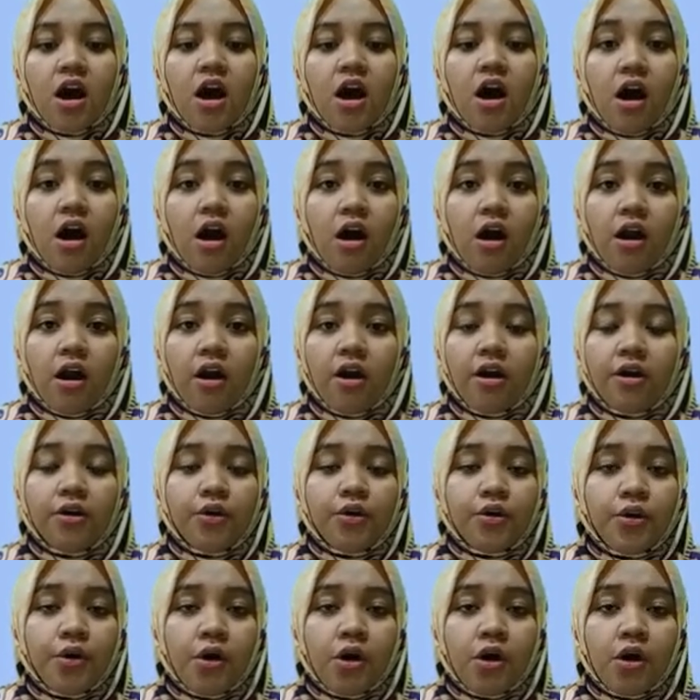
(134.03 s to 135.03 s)
are
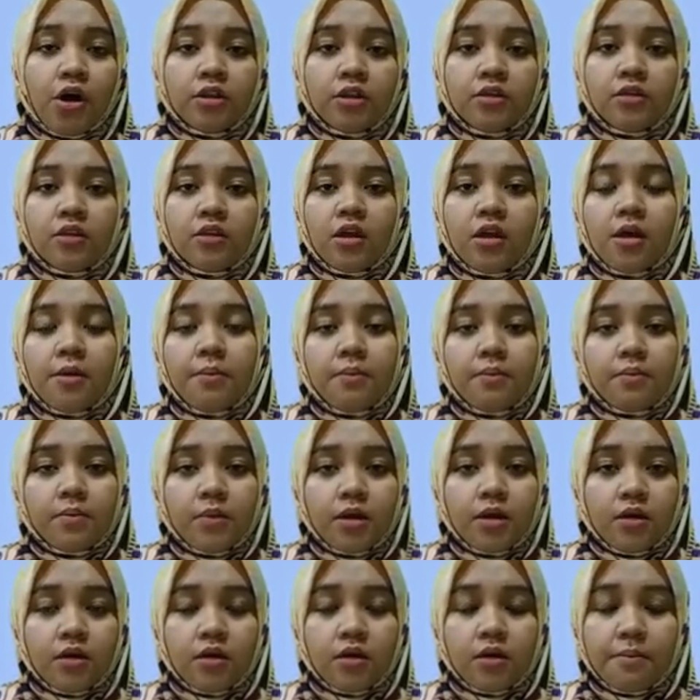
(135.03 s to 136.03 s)
not
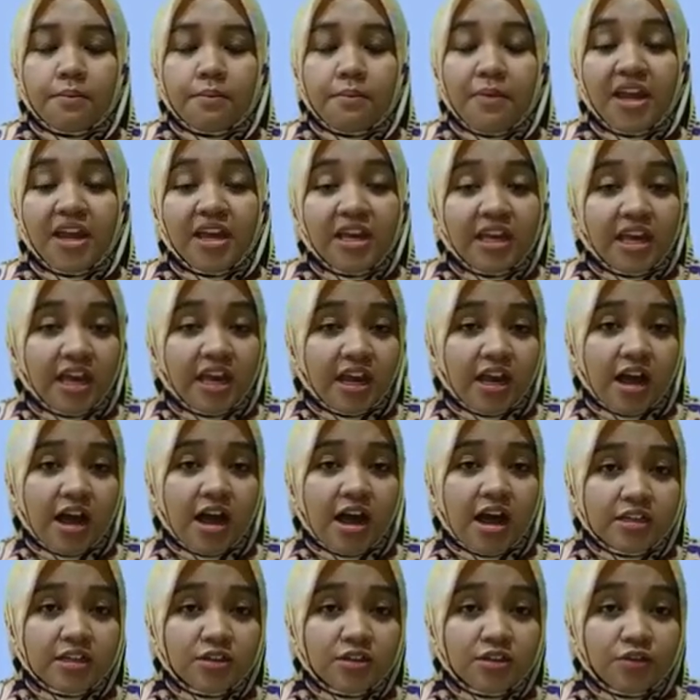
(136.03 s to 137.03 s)
uh, making
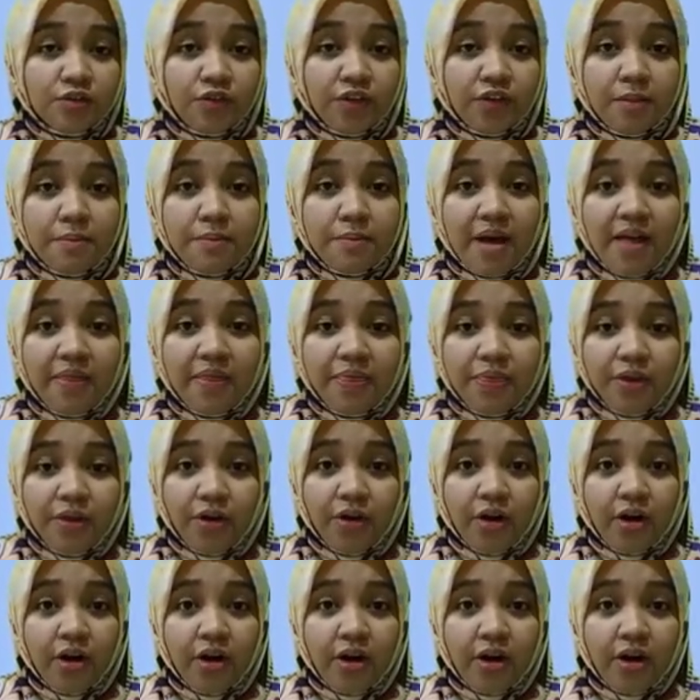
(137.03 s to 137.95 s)
us feel better.